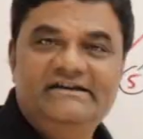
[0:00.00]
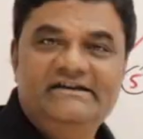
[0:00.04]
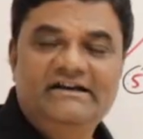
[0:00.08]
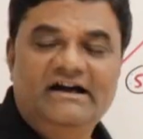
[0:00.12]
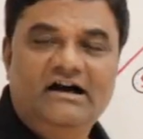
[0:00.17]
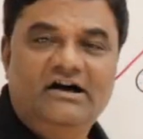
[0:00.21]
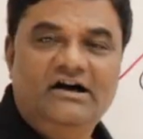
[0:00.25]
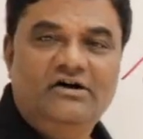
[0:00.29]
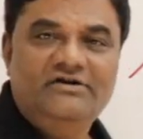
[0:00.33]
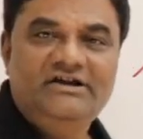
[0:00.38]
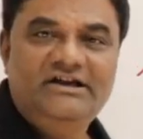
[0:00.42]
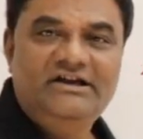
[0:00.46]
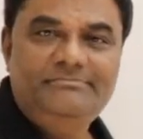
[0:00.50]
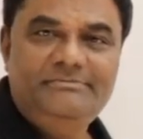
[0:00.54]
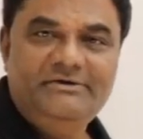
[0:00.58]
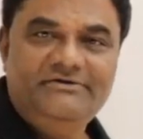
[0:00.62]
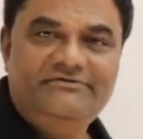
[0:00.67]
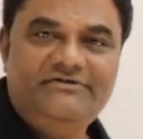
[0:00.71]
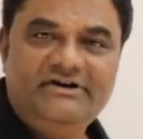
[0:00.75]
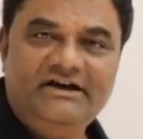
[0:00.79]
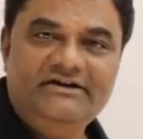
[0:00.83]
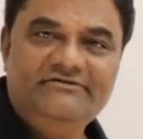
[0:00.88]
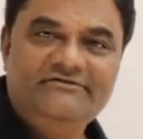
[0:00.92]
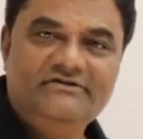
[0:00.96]
see how
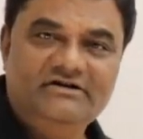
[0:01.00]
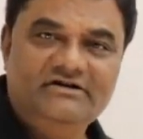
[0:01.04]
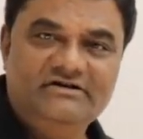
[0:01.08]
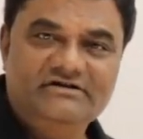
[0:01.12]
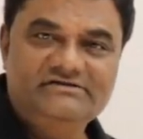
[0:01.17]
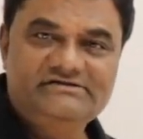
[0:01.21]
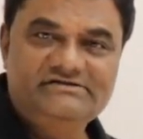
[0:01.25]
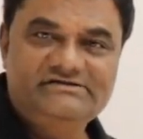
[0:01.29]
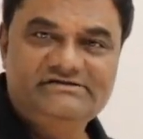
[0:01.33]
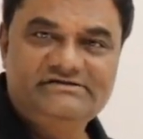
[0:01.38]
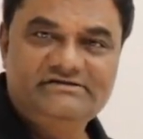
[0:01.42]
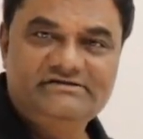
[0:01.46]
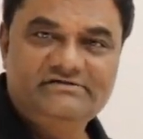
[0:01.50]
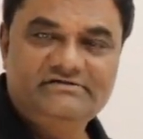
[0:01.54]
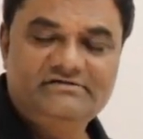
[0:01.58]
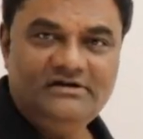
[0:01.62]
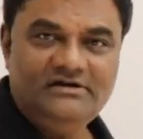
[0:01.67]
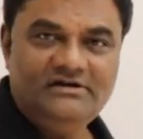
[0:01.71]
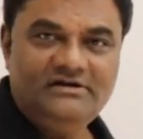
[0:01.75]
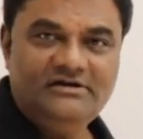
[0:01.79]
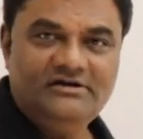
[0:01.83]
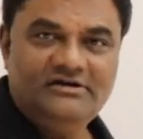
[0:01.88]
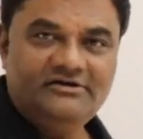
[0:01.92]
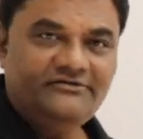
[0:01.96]
Heapify works.
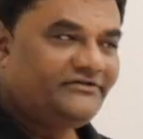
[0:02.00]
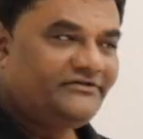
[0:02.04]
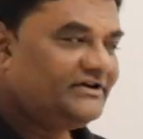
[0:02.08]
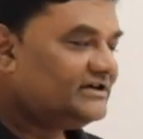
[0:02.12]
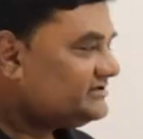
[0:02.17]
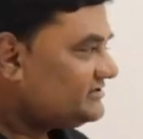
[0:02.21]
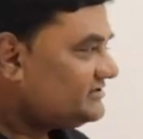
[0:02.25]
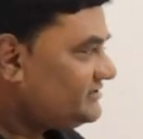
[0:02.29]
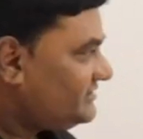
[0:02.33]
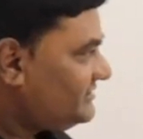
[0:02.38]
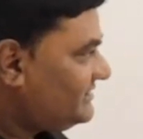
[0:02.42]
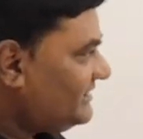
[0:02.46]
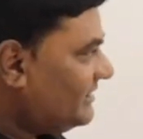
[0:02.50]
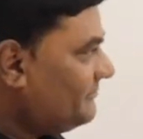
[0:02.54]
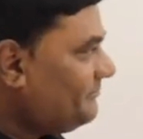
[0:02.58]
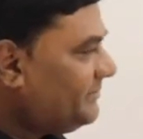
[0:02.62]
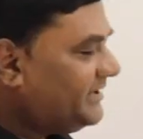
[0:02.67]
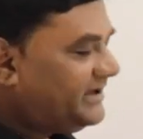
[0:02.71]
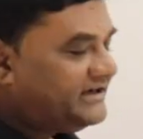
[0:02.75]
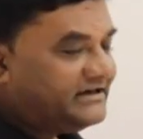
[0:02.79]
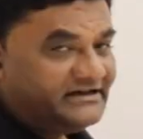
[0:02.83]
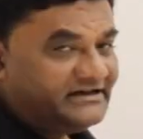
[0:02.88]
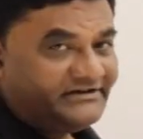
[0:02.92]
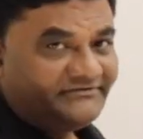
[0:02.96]
First,
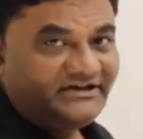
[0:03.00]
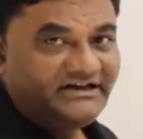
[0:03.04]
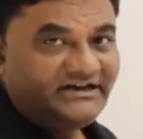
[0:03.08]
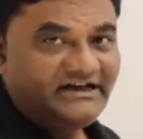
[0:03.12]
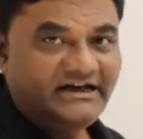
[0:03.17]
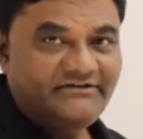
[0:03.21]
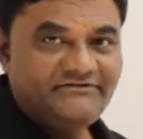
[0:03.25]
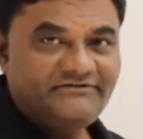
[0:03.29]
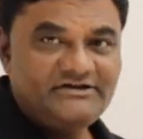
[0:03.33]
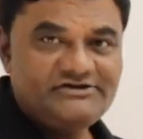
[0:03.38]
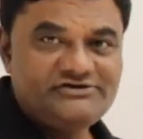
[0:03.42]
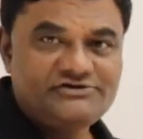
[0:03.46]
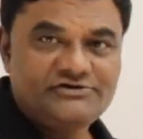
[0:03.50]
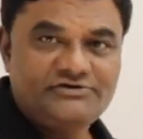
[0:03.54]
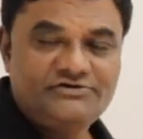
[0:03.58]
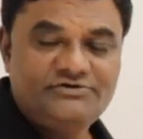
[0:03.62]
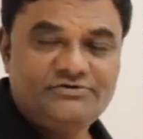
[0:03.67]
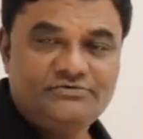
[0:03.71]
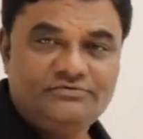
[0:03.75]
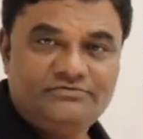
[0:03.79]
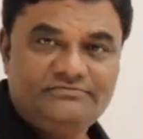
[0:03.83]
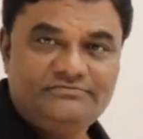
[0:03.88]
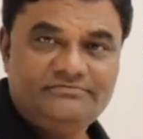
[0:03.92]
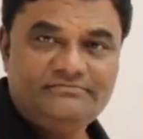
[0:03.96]
comparatively I will show
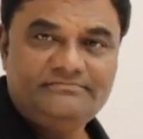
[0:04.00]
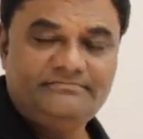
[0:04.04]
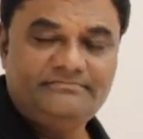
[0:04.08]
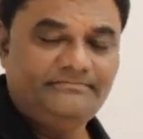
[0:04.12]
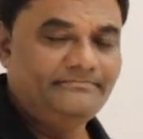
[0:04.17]
you.